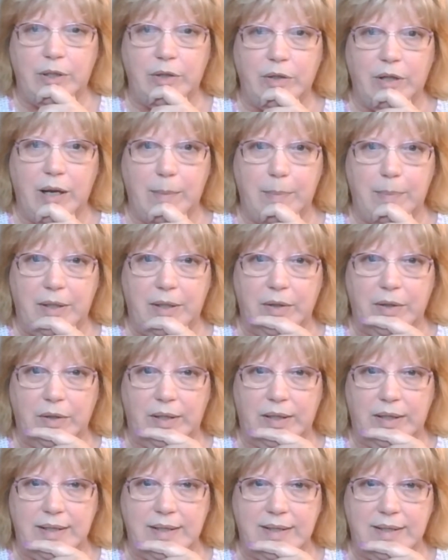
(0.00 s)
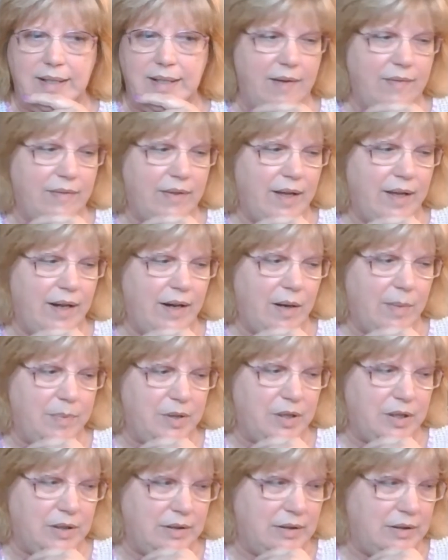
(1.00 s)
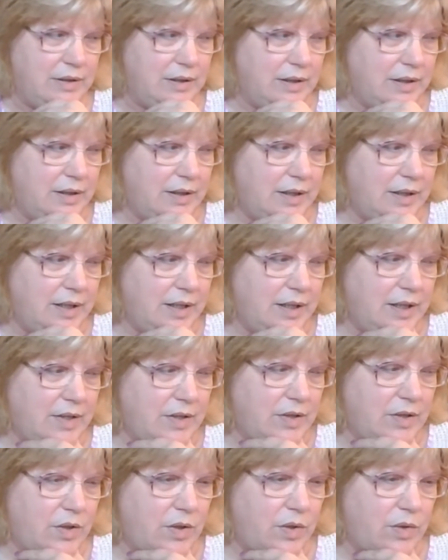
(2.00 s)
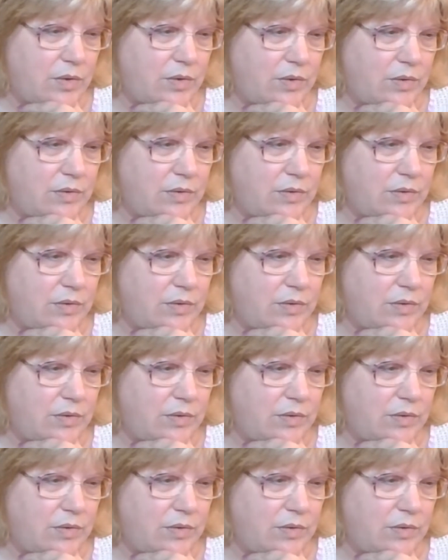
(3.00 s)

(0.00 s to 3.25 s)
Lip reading: copier, and it doesn't have that option. So